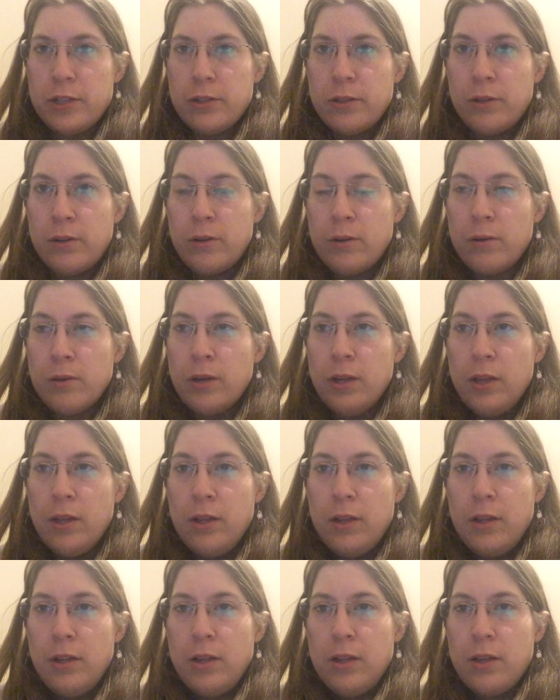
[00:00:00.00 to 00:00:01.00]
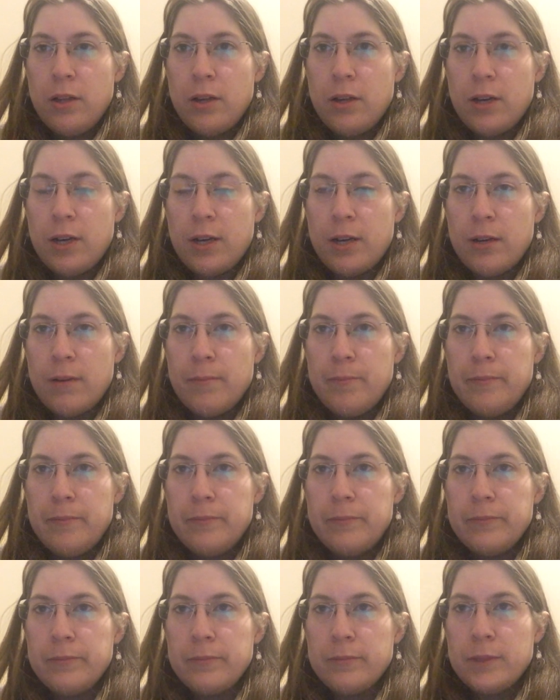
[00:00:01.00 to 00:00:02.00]
to
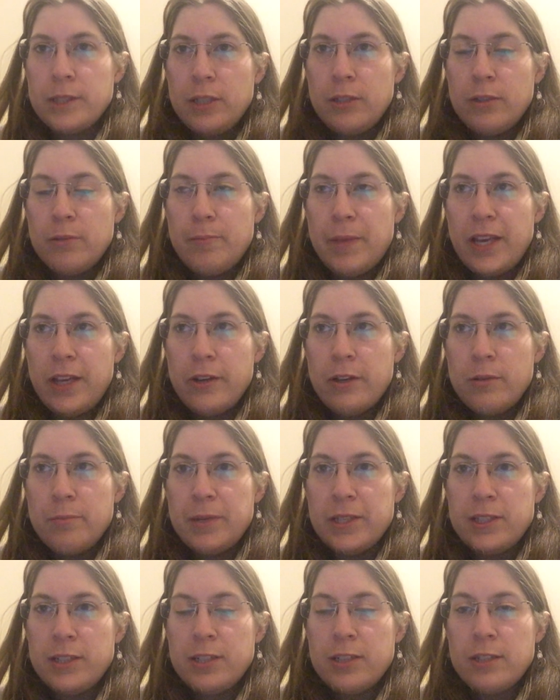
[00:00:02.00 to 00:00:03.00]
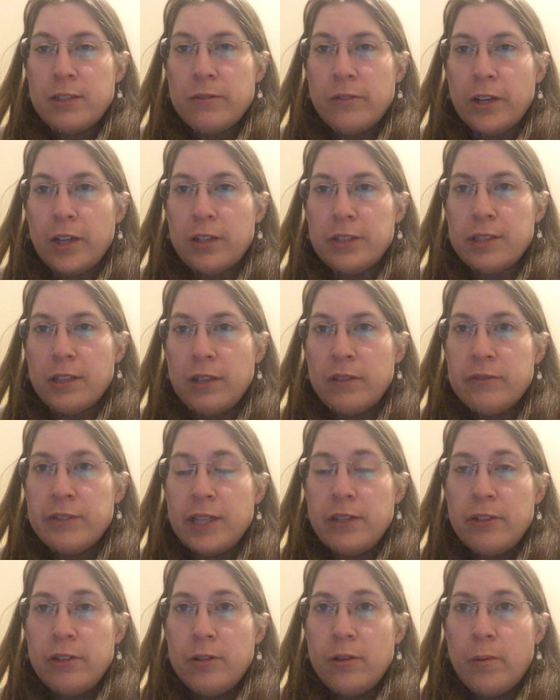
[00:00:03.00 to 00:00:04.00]
um, to make good businesses for ourselves.
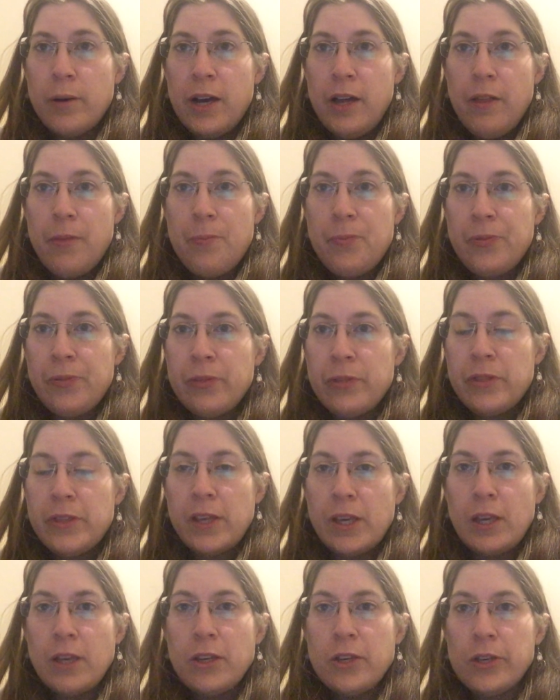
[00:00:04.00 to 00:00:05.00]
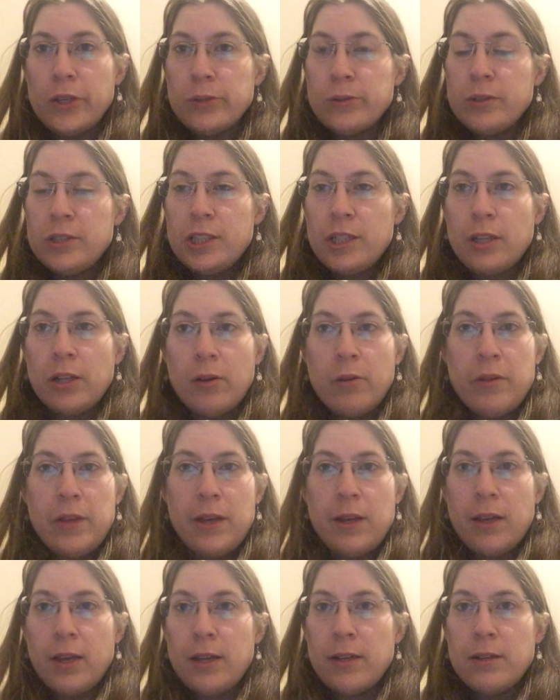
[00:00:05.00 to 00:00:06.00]
And you know what? The used
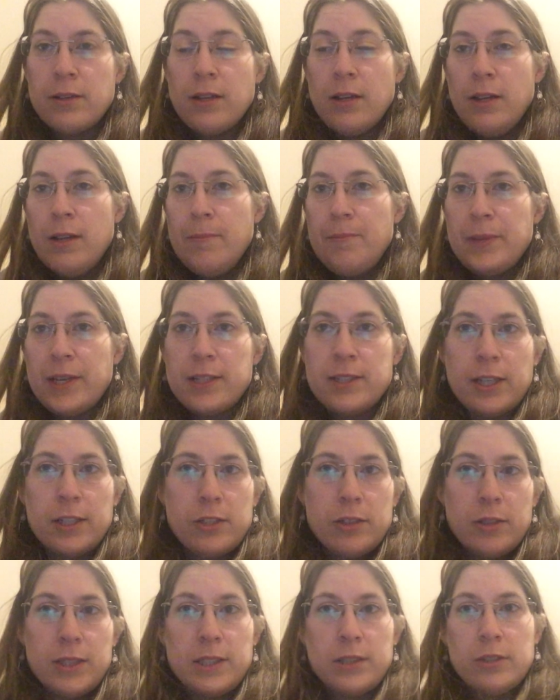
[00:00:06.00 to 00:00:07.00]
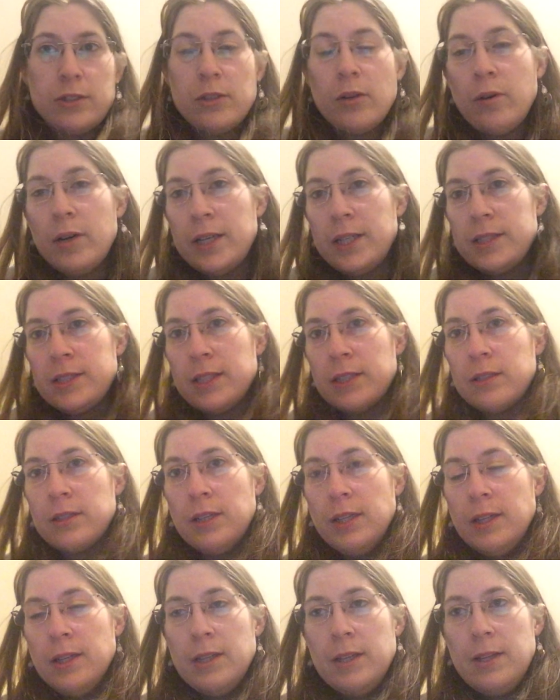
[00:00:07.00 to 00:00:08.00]
clothing and accessories and toys and
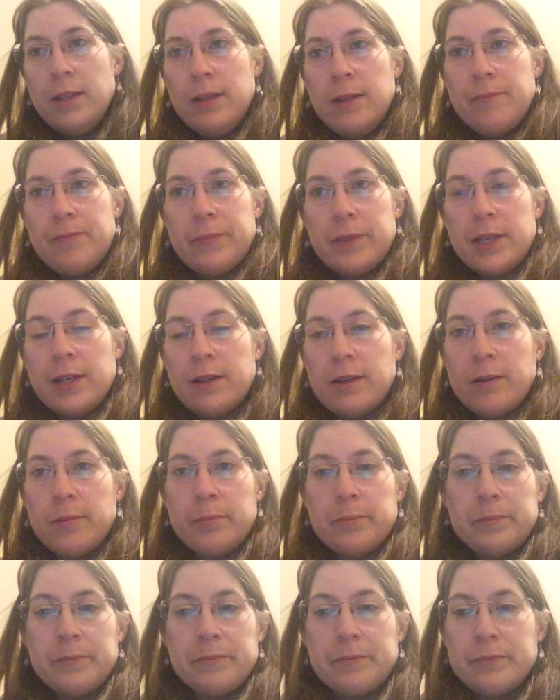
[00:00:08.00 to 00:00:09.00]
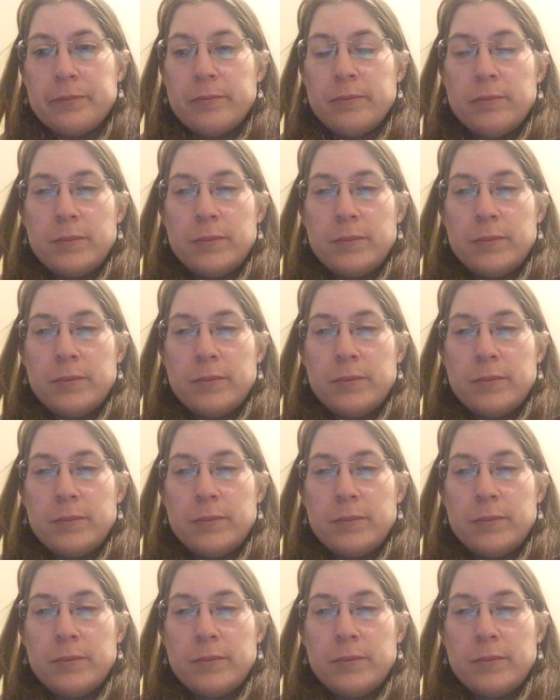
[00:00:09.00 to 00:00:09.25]
um,